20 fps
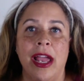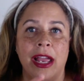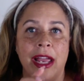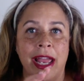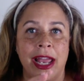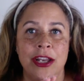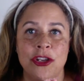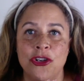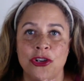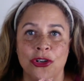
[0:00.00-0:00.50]

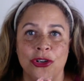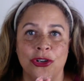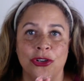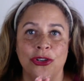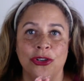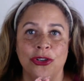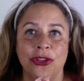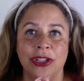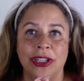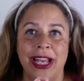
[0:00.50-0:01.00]
and
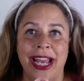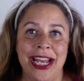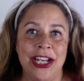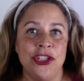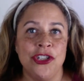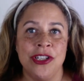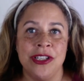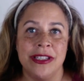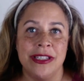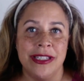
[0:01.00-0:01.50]
your
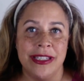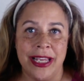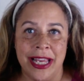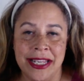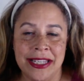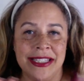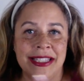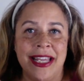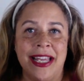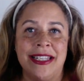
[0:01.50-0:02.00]
agent
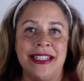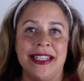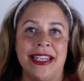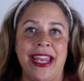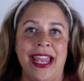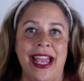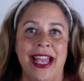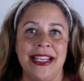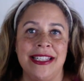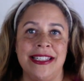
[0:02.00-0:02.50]
sends that to
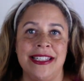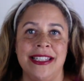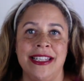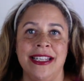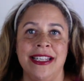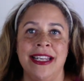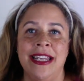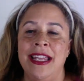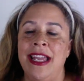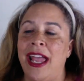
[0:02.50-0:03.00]

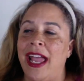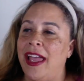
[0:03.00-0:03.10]
casting